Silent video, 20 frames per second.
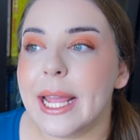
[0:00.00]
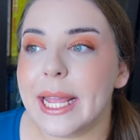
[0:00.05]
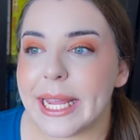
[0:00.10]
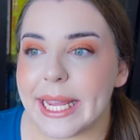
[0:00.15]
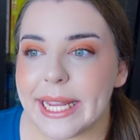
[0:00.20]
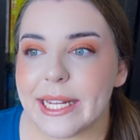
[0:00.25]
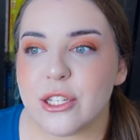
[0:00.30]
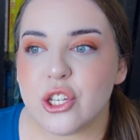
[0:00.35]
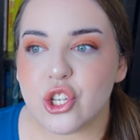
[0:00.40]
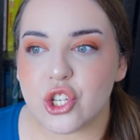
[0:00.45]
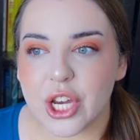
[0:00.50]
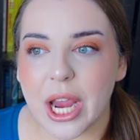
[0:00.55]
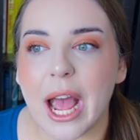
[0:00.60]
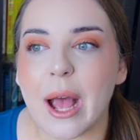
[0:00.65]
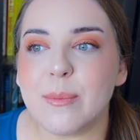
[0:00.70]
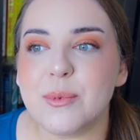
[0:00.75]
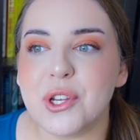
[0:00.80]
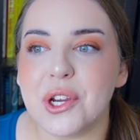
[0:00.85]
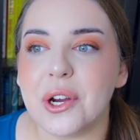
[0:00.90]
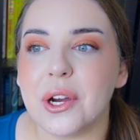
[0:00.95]
Each
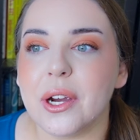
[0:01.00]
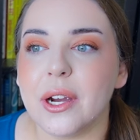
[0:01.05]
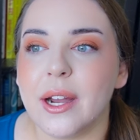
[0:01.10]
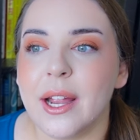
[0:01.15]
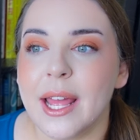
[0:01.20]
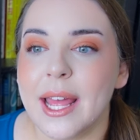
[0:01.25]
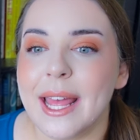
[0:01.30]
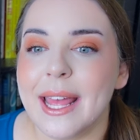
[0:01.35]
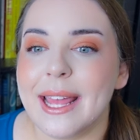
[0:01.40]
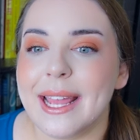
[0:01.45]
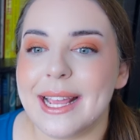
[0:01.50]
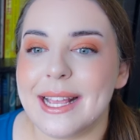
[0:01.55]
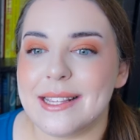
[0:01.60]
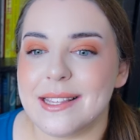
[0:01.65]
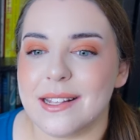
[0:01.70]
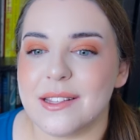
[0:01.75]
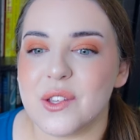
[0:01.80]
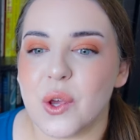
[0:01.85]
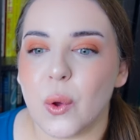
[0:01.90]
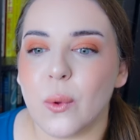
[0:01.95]
chapter is
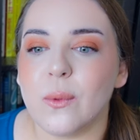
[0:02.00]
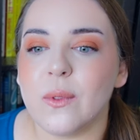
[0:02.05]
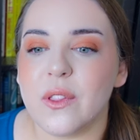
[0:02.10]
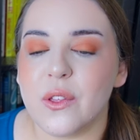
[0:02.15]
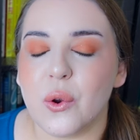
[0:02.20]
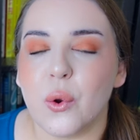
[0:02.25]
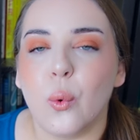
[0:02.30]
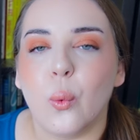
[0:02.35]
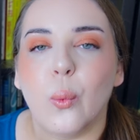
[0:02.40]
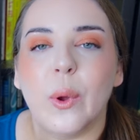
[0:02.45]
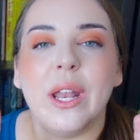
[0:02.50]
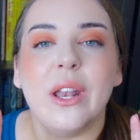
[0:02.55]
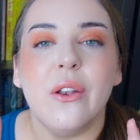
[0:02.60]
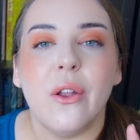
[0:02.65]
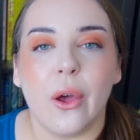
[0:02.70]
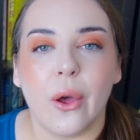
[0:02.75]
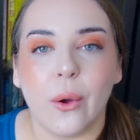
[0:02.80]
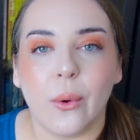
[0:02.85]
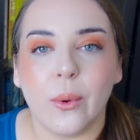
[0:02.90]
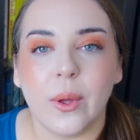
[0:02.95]
its own little
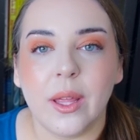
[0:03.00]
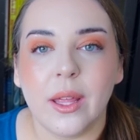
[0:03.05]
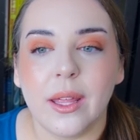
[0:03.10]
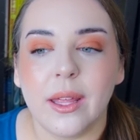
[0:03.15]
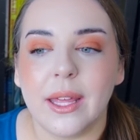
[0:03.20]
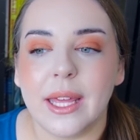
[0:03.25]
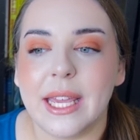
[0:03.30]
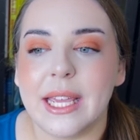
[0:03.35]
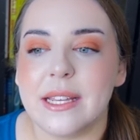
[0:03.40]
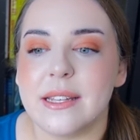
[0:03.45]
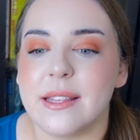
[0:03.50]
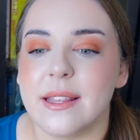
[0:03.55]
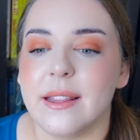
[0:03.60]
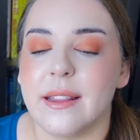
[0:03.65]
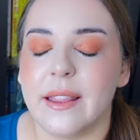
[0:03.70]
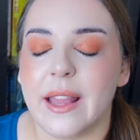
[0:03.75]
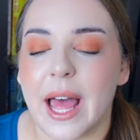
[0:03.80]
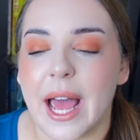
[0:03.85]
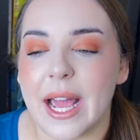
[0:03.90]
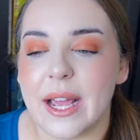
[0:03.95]
window into the
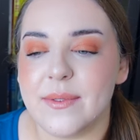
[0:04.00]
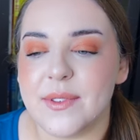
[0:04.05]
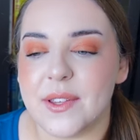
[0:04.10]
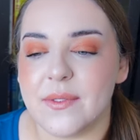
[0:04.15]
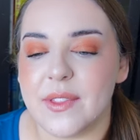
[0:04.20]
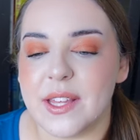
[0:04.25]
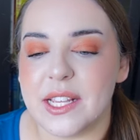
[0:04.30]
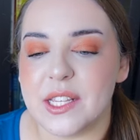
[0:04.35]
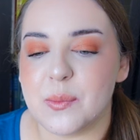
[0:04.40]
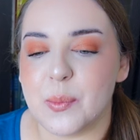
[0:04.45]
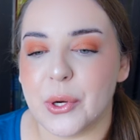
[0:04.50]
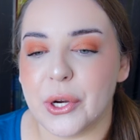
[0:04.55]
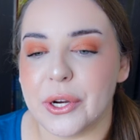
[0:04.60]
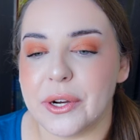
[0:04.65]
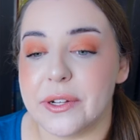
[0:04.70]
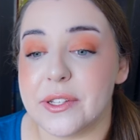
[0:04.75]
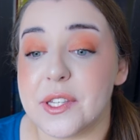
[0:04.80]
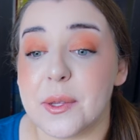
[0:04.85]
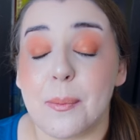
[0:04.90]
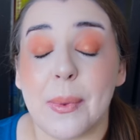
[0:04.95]
lives of these
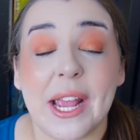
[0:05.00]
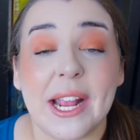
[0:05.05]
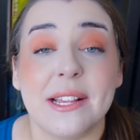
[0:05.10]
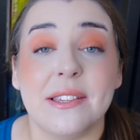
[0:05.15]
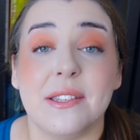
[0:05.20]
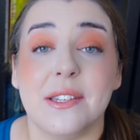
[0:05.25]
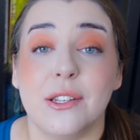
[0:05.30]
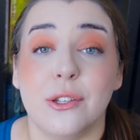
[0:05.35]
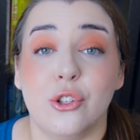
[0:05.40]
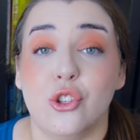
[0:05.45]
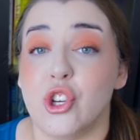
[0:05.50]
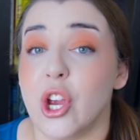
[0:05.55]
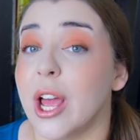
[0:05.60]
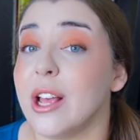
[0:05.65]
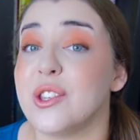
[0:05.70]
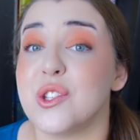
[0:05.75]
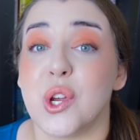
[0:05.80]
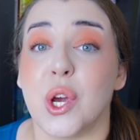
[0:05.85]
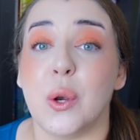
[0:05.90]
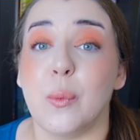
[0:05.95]
birds based
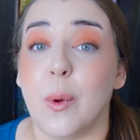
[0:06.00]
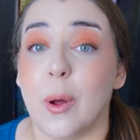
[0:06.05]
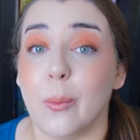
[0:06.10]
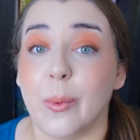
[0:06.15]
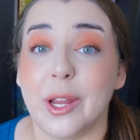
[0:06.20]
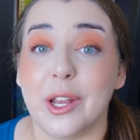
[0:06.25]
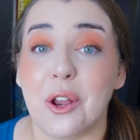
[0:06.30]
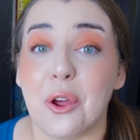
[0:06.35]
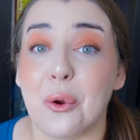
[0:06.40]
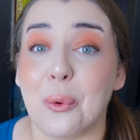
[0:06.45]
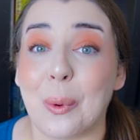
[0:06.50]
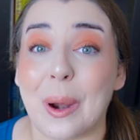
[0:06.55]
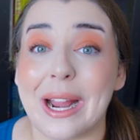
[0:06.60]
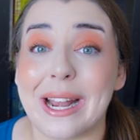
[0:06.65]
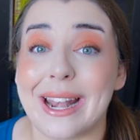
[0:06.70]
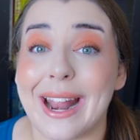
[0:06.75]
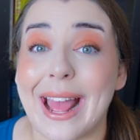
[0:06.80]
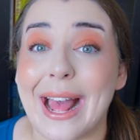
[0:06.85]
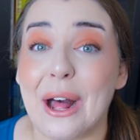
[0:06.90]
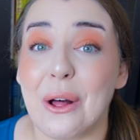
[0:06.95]
just on what we know
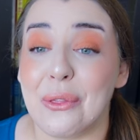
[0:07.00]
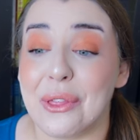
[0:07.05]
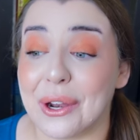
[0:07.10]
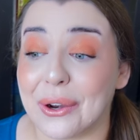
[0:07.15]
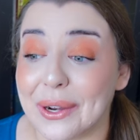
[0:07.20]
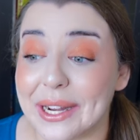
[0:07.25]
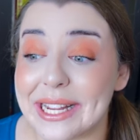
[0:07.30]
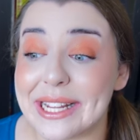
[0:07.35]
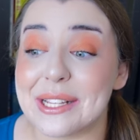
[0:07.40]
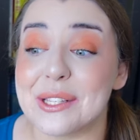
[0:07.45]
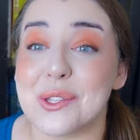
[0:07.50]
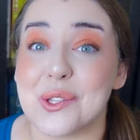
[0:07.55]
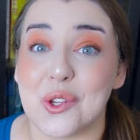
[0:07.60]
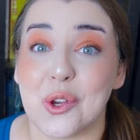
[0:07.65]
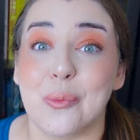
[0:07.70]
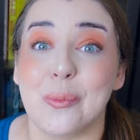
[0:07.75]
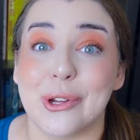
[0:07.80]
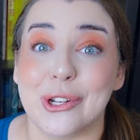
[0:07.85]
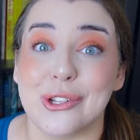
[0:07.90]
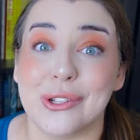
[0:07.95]
right now. There is
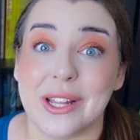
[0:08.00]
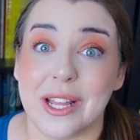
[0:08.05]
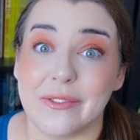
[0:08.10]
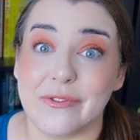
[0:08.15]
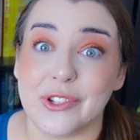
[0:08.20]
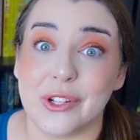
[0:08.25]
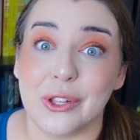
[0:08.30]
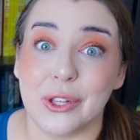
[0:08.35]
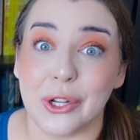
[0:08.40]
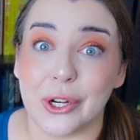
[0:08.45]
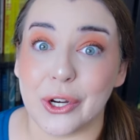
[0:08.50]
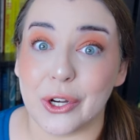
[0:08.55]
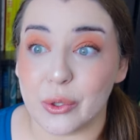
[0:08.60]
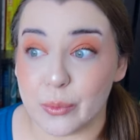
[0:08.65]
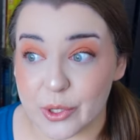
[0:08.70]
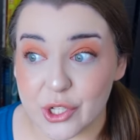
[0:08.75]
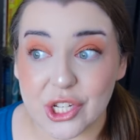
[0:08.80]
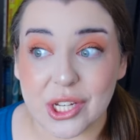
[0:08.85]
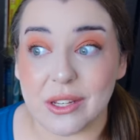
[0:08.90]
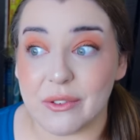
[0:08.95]
so much left to learn,
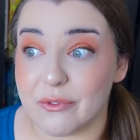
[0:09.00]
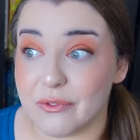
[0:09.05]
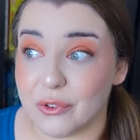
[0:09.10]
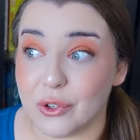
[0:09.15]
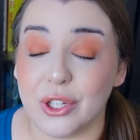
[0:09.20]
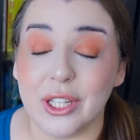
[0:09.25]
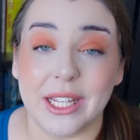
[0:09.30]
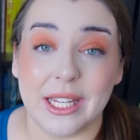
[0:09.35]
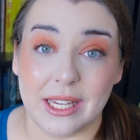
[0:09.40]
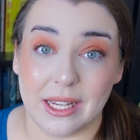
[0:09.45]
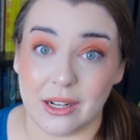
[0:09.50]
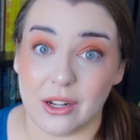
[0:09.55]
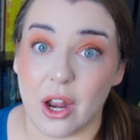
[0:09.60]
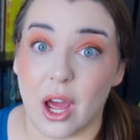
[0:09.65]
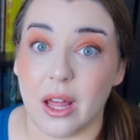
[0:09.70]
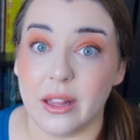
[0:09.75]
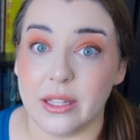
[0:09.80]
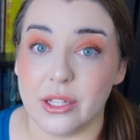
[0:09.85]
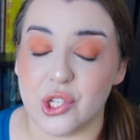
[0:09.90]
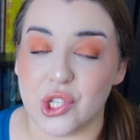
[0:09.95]
which he fully
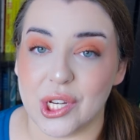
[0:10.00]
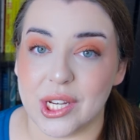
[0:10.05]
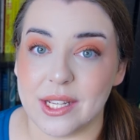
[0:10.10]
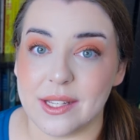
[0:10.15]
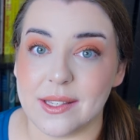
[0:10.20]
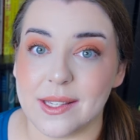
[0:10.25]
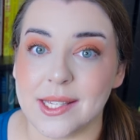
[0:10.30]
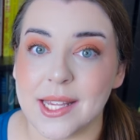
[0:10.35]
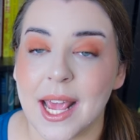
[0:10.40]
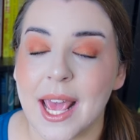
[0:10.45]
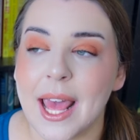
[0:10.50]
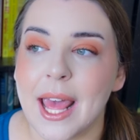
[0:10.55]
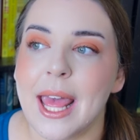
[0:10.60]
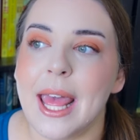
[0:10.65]
acknowledges.